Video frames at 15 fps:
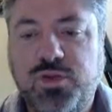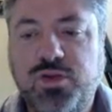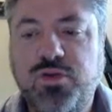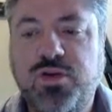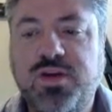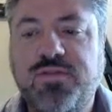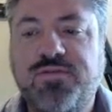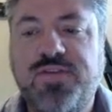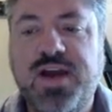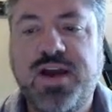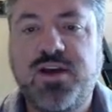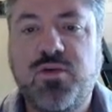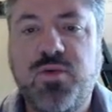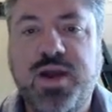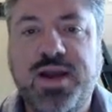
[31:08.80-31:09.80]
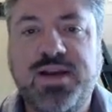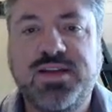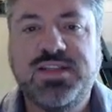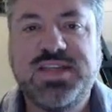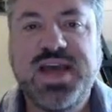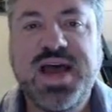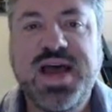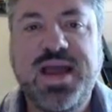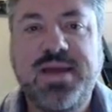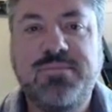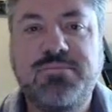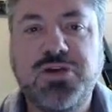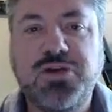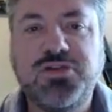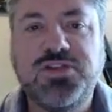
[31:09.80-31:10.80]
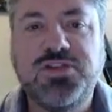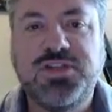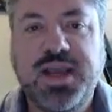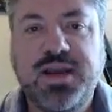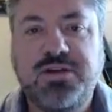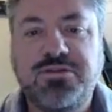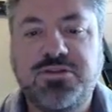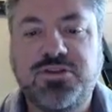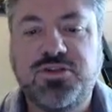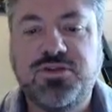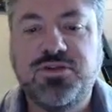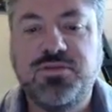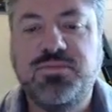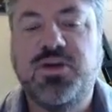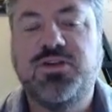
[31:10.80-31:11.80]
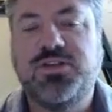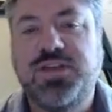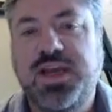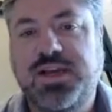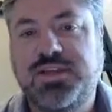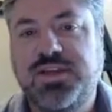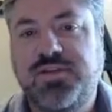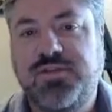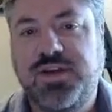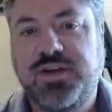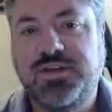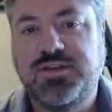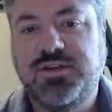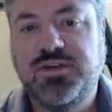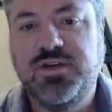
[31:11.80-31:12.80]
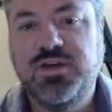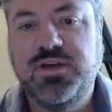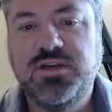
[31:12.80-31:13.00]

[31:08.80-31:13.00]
you can find a way to tie most standards to most activities.